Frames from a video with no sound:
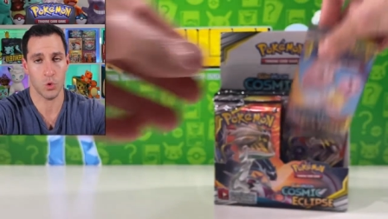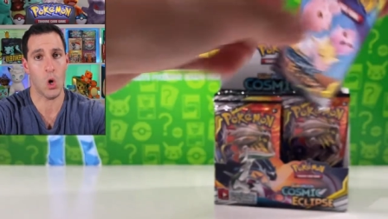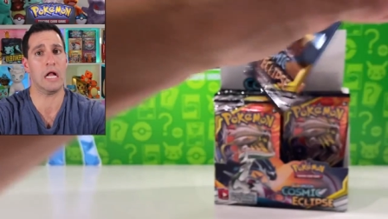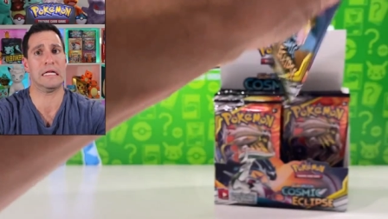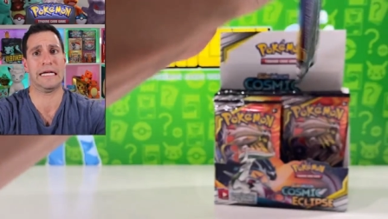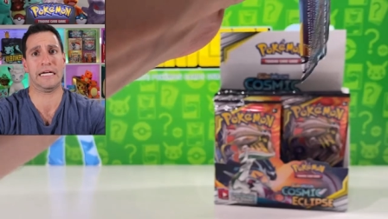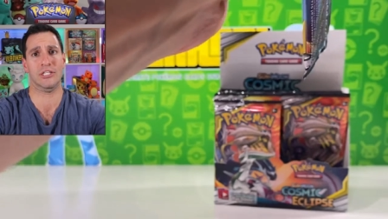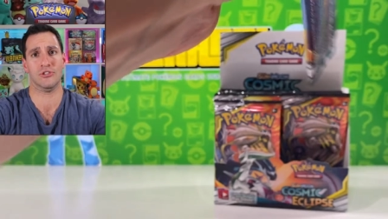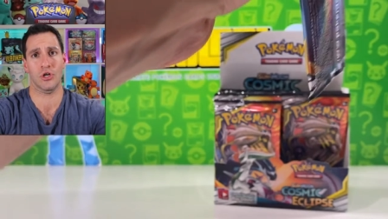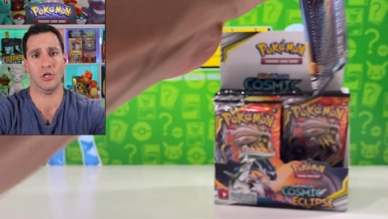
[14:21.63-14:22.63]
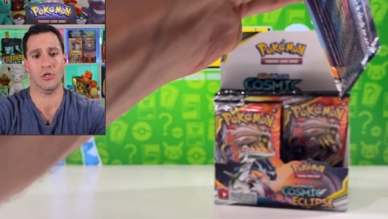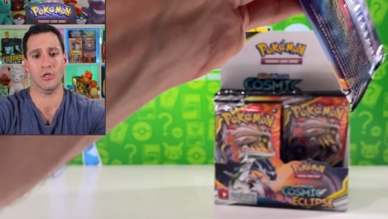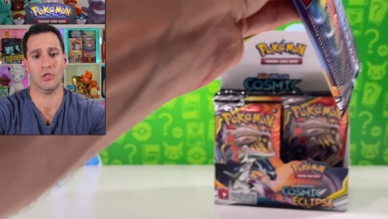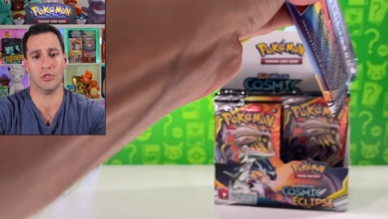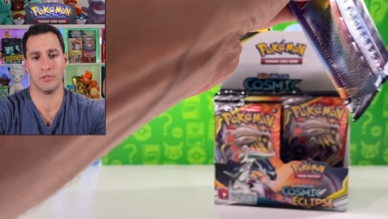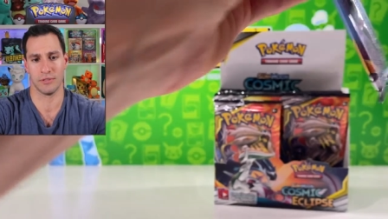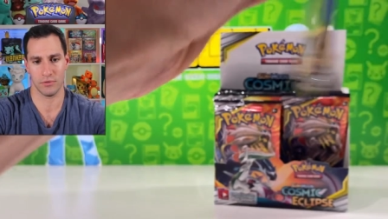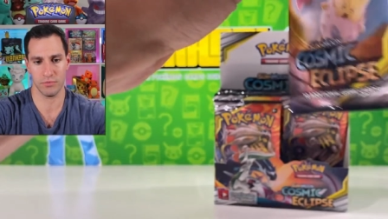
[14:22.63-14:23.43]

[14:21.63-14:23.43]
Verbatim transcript: quality control.